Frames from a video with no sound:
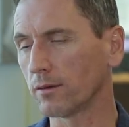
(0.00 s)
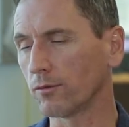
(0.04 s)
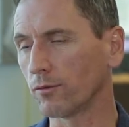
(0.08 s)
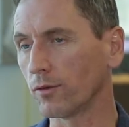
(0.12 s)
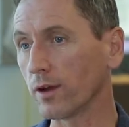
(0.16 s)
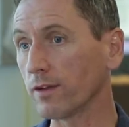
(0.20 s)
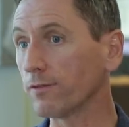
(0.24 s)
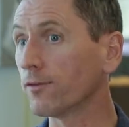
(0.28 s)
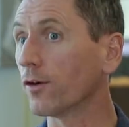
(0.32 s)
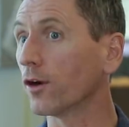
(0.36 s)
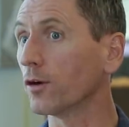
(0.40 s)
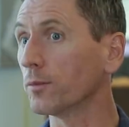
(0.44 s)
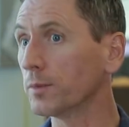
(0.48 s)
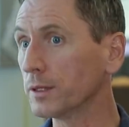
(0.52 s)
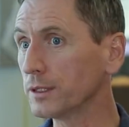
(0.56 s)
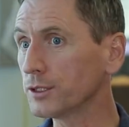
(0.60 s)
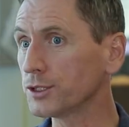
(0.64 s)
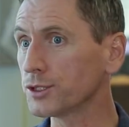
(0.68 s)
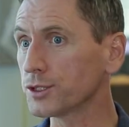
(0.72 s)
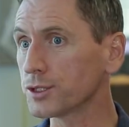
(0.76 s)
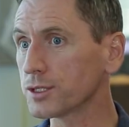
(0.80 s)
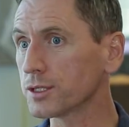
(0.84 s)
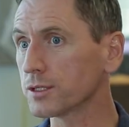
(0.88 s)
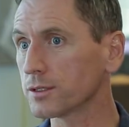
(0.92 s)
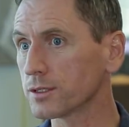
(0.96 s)

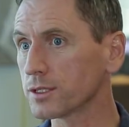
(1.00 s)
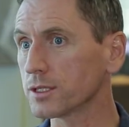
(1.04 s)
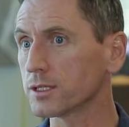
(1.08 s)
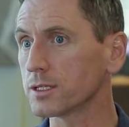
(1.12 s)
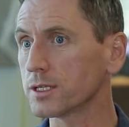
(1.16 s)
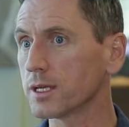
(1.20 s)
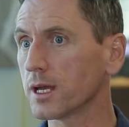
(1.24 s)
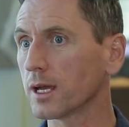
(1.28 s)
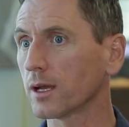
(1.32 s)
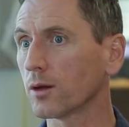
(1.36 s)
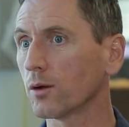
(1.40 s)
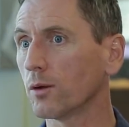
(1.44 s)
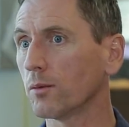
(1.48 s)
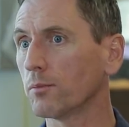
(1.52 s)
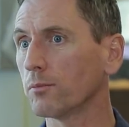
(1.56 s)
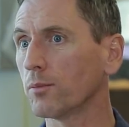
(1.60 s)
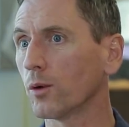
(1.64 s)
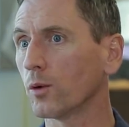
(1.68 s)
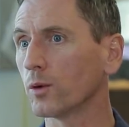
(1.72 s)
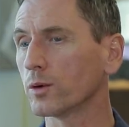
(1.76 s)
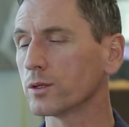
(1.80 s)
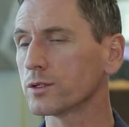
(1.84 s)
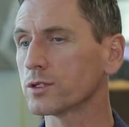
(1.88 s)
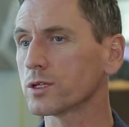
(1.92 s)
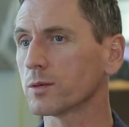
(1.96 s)
refurbished to take on
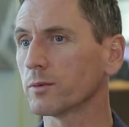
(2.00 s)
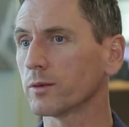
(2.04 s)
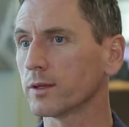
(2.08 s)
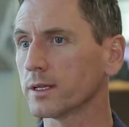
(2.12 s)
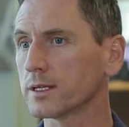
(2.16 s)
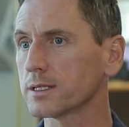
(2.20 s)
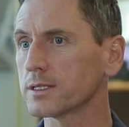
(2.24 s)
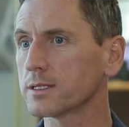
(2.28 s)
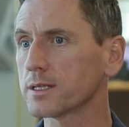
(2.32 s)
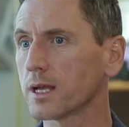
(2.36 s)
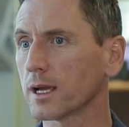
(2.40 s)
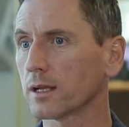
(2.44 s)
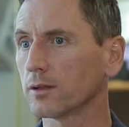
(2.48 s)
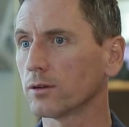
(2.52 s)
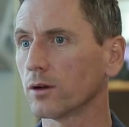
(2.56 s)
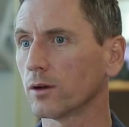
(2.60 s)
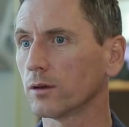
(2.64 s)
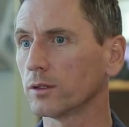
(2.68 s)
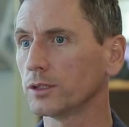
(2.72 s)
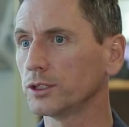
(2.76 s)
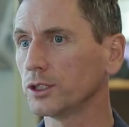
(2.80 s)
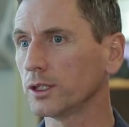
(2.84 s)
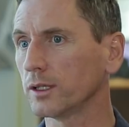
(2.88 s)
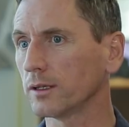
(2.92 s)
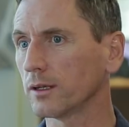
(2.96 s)
board some of this
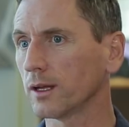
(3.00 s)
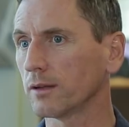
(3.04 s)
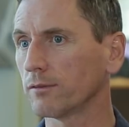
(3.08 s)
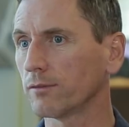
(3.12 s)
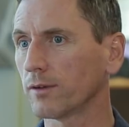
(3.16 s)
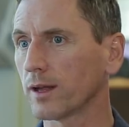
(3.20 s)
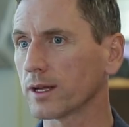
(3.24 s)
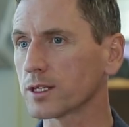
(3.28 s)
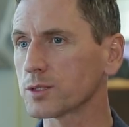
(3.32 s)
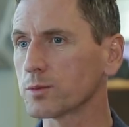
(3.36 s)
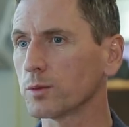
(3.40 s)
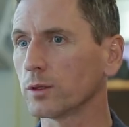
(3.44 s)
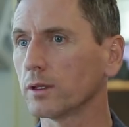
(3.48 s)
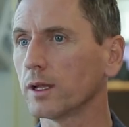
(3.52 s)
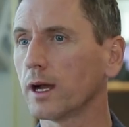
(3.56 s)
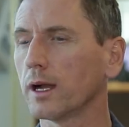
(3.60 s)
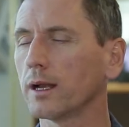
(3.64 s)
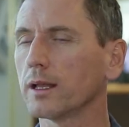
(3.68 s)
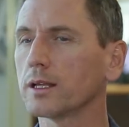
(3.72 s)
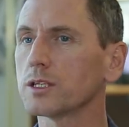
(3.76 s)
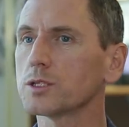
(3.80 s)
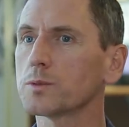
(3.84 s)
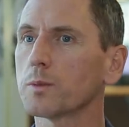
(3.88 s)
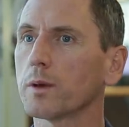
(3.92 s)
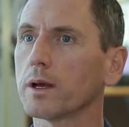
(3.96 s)
technology and flexible
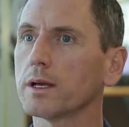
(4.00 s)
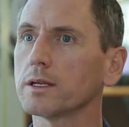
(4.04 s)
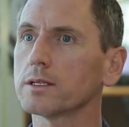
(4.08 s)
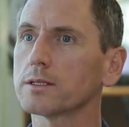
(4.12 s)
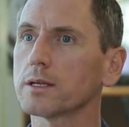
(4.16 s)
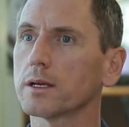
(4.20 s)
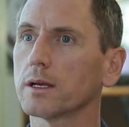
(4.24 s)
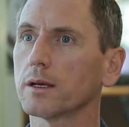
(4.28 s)
learning space.